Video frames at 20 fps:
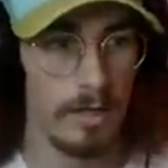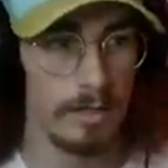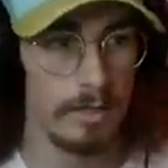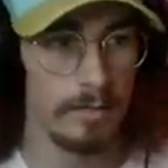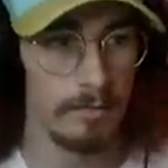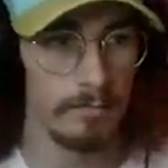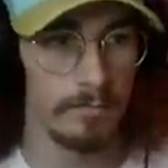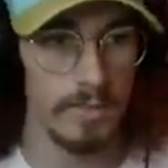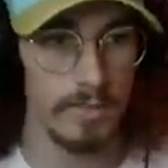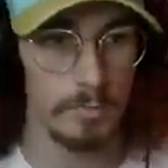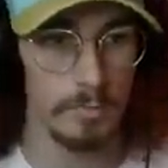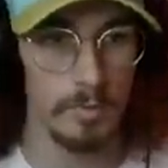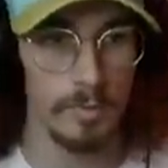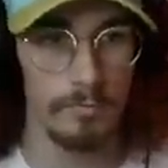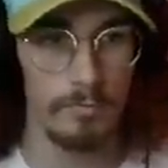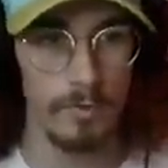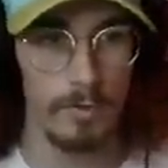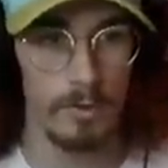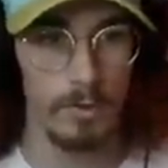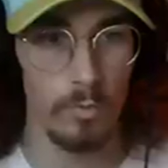The invisible
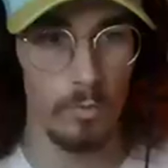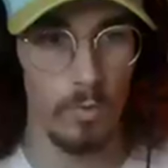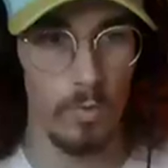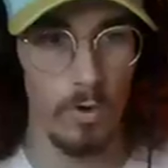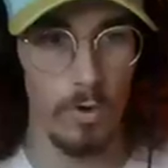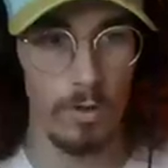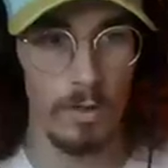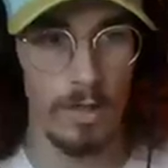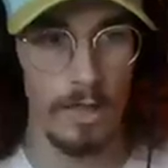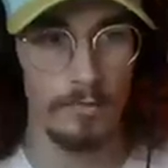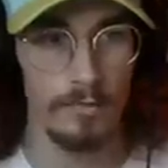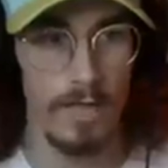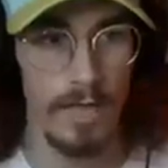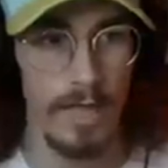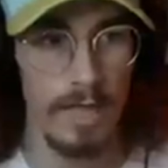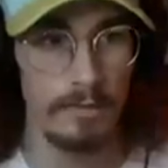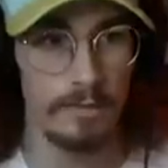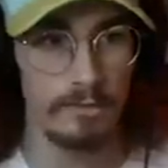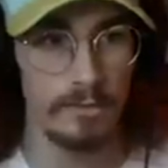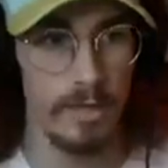fucking wall, heaven
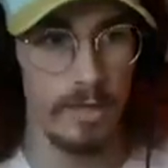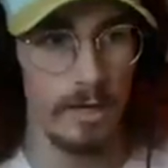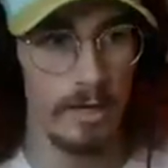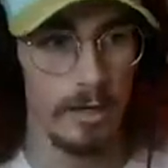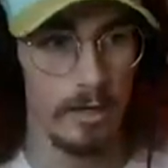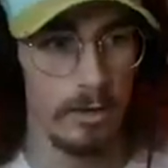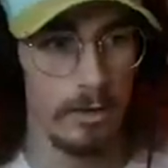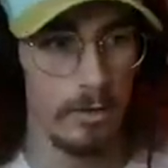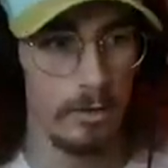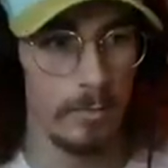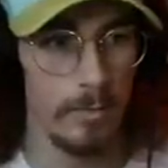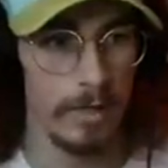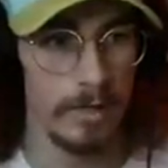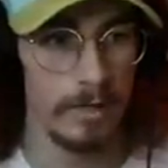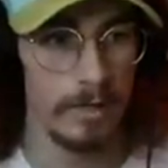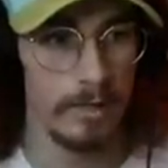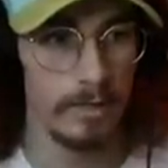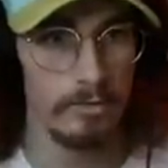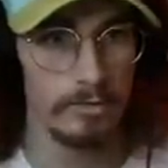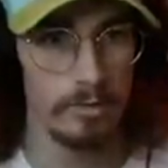ass. Oh my
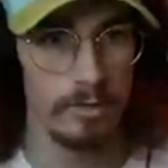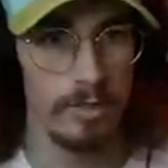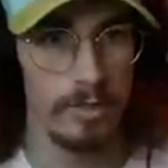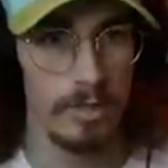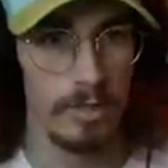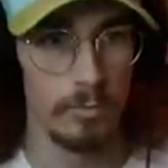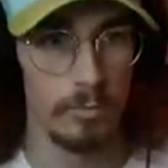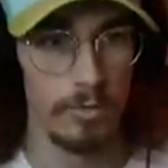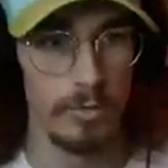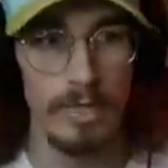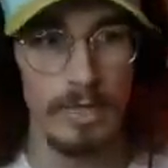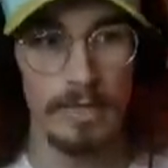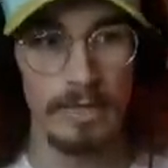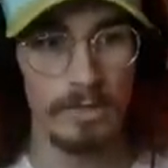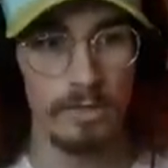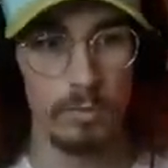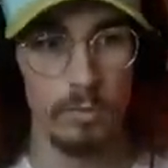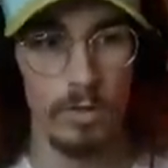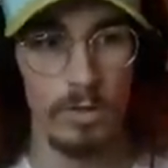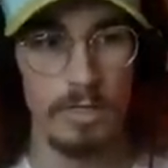gosh. We're getting
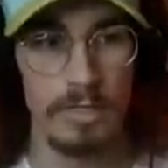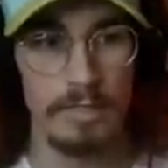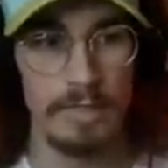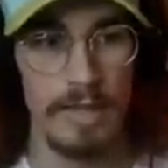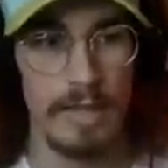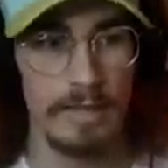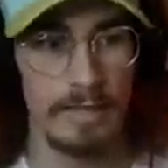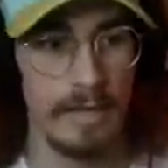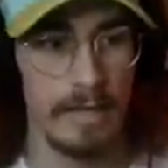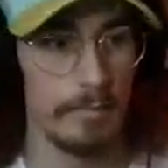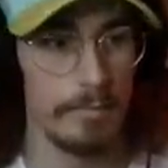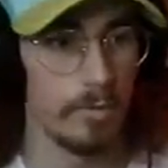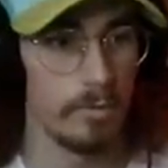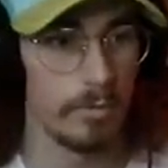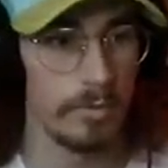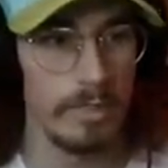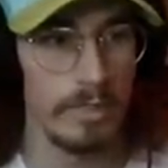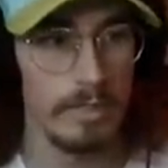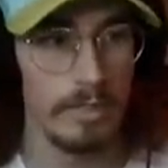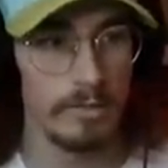a 20, dagnabbit. We're
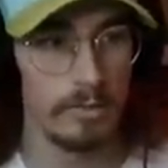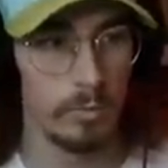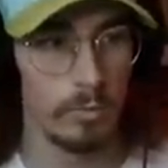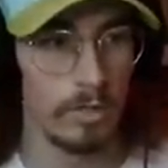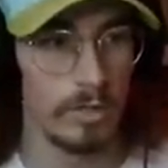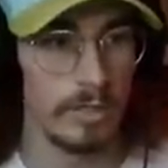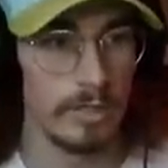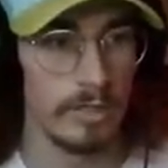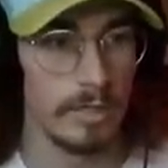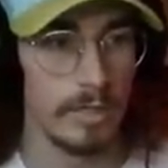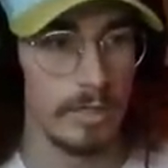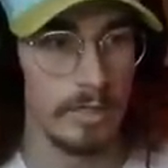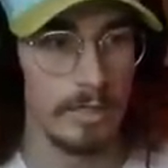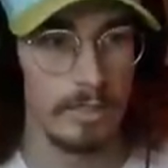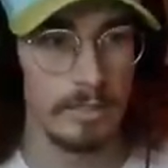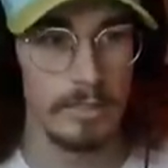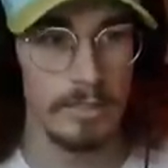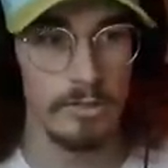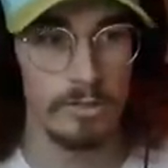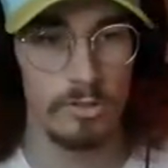getting a 20.
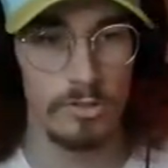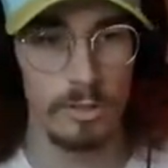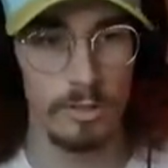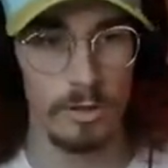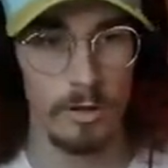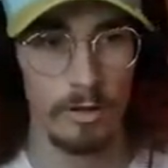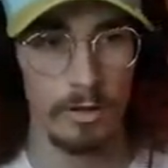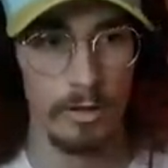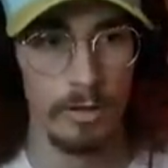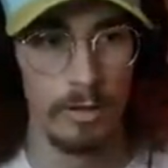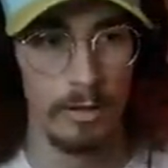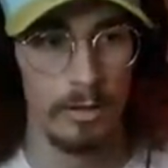Get shit on.